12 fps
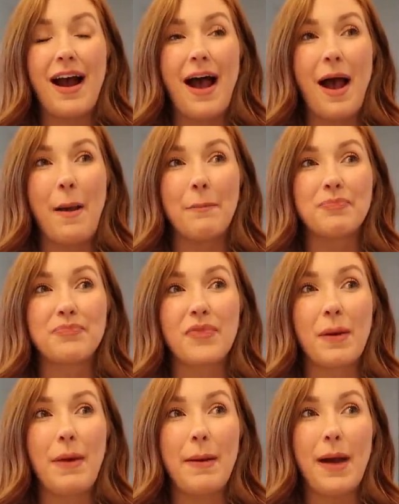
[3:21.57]
Um,
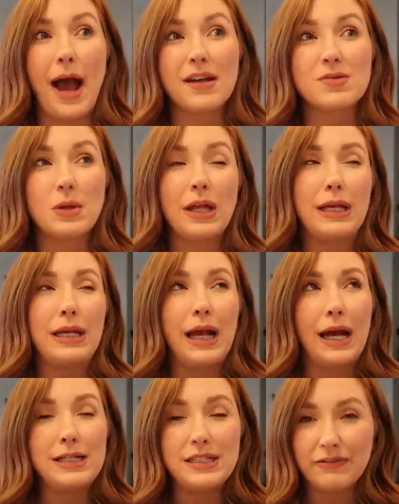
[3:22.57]
my bags were like
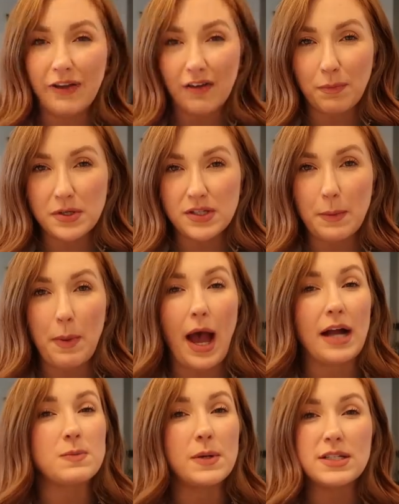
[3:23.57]
95%
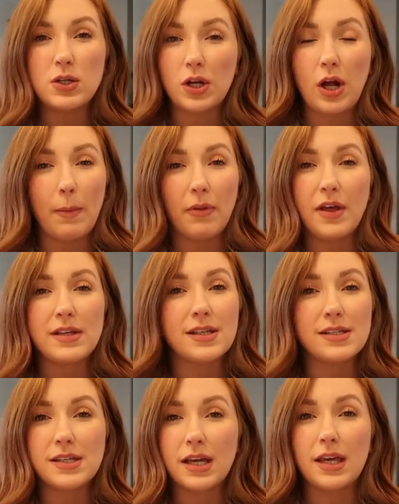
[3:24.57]
packed, but I still had a couple things
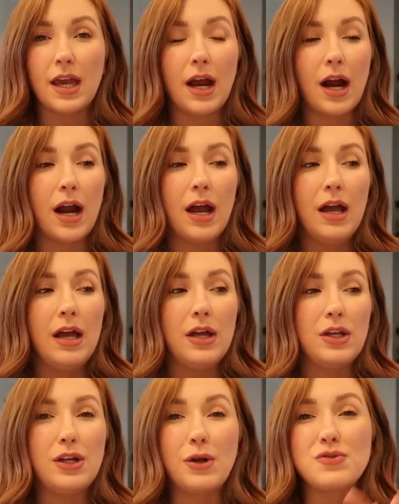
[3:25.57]
like skincare,
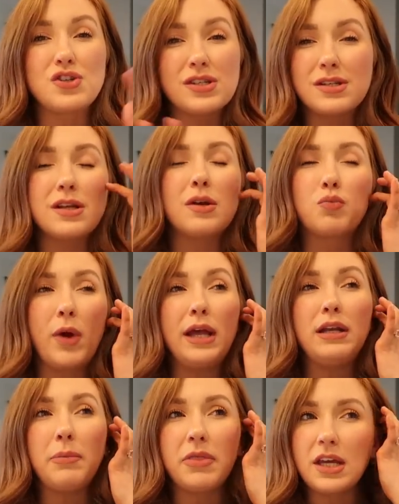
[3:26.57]
you know, just
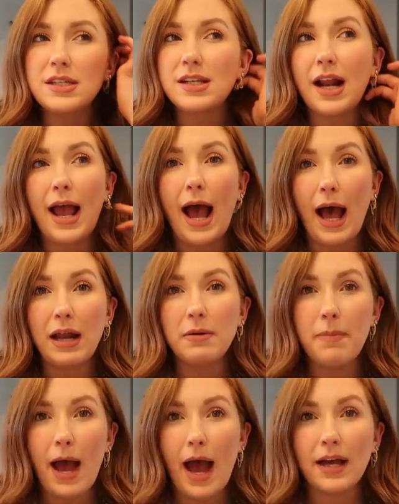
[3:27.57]
random things that I
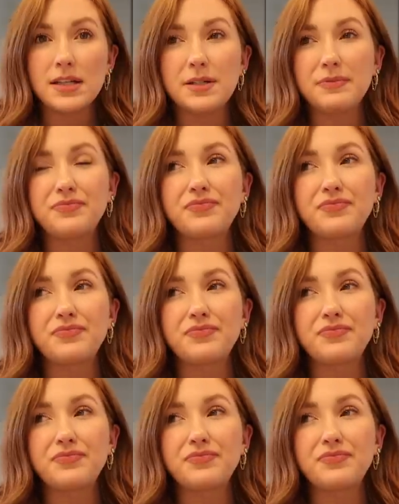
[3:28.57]
hadn't packed.